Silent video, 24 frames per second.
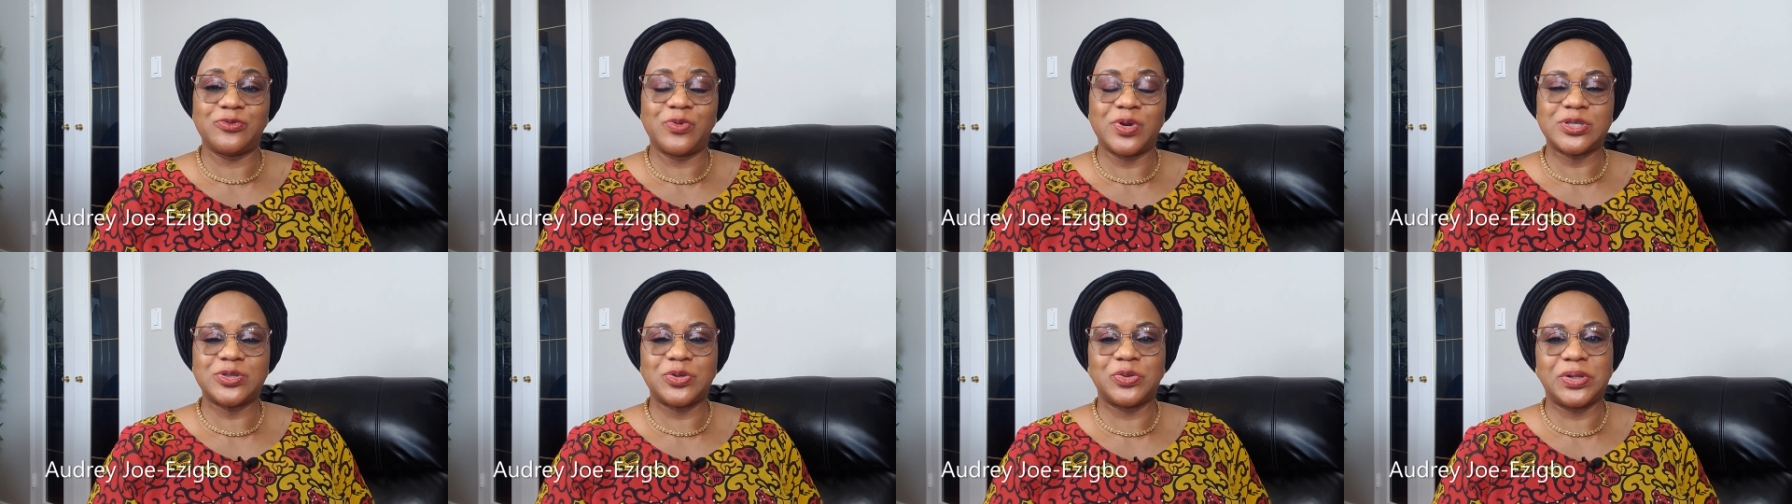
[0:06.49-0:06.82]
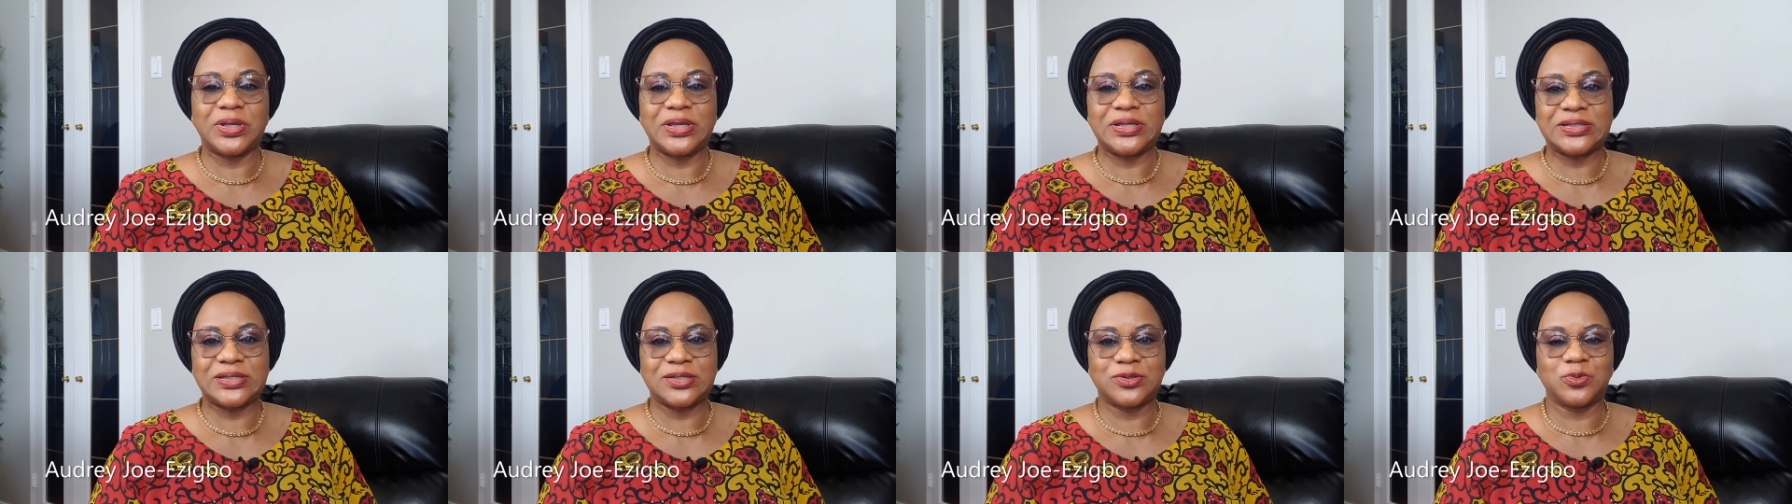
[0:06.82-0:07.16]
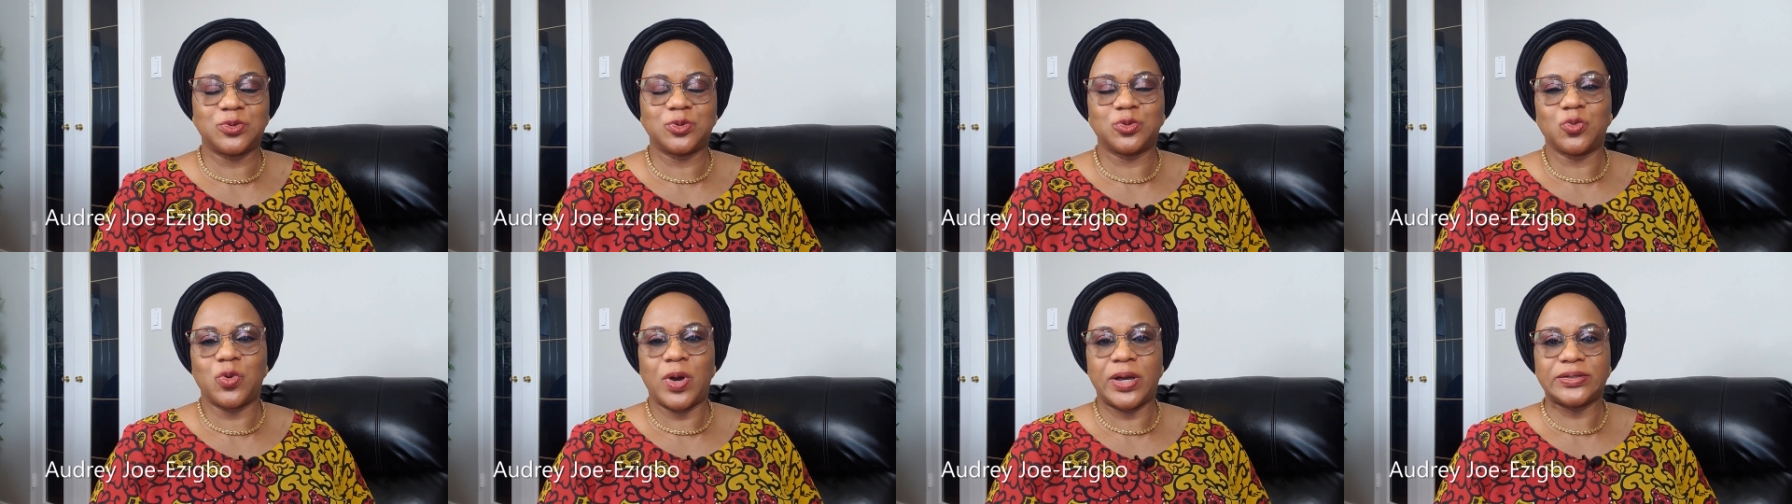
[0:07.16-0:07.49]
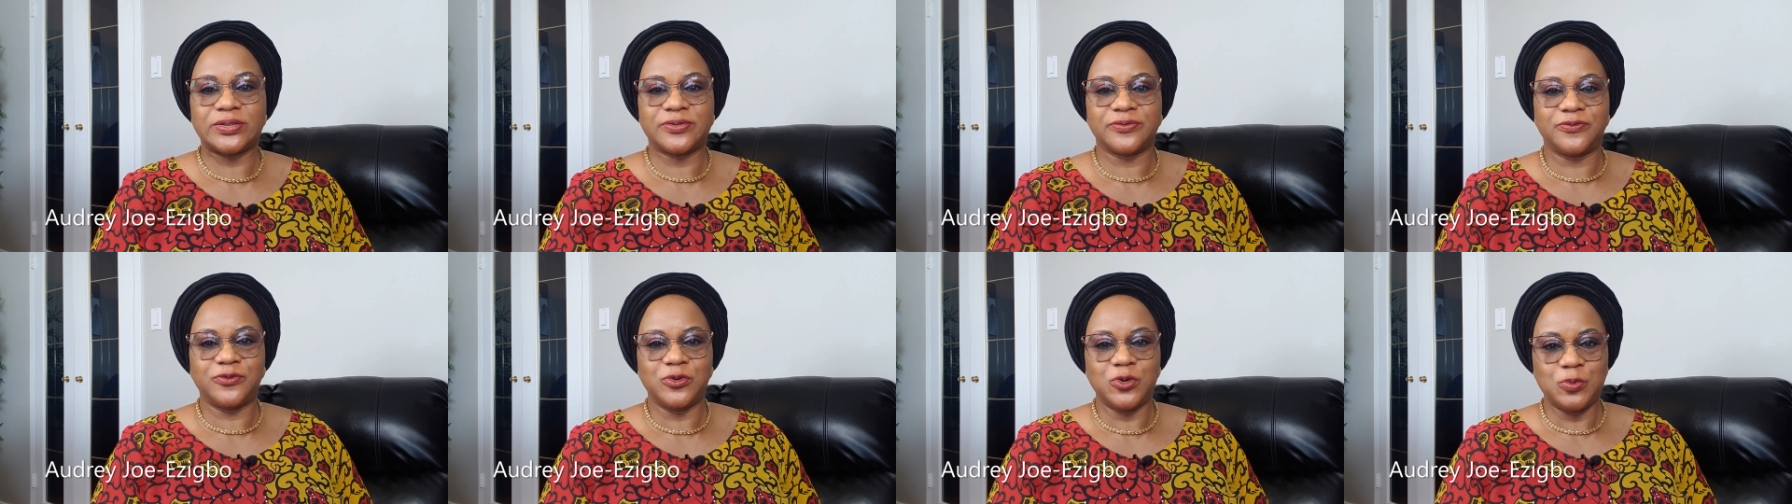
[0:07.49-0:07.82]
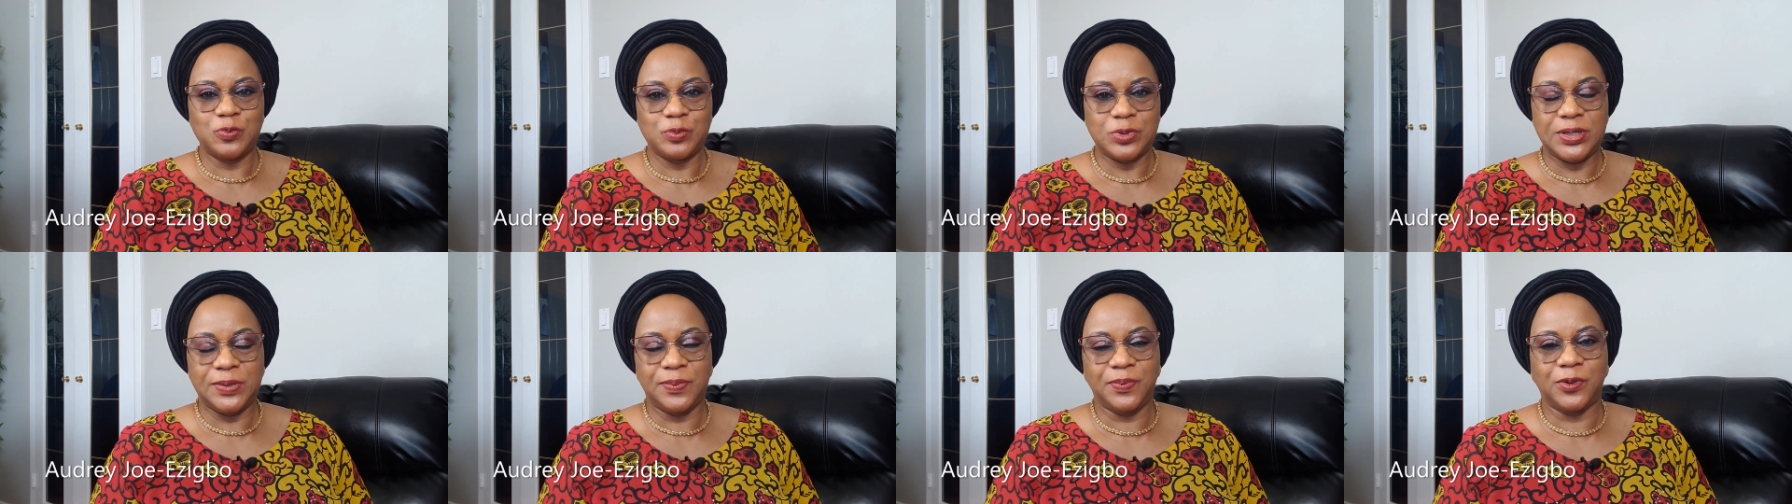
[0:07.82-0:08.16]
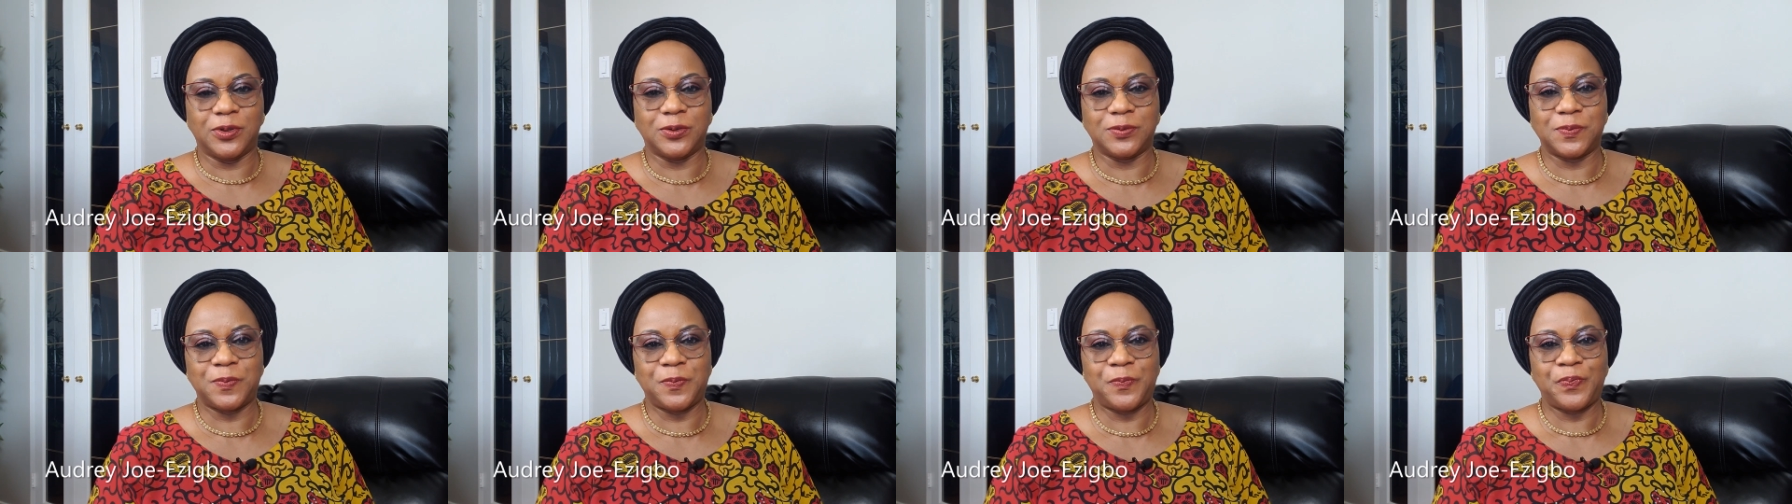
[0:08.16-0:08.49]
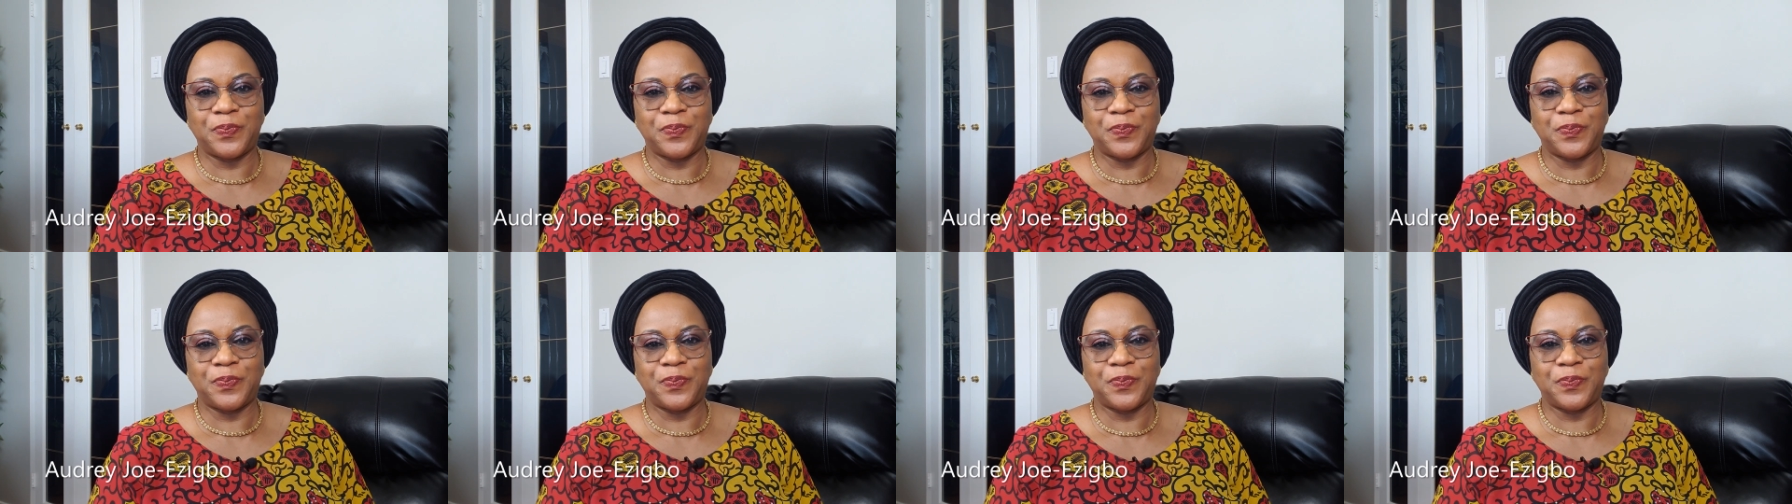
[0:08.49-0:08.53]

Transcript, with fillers: resonated with quite a few people.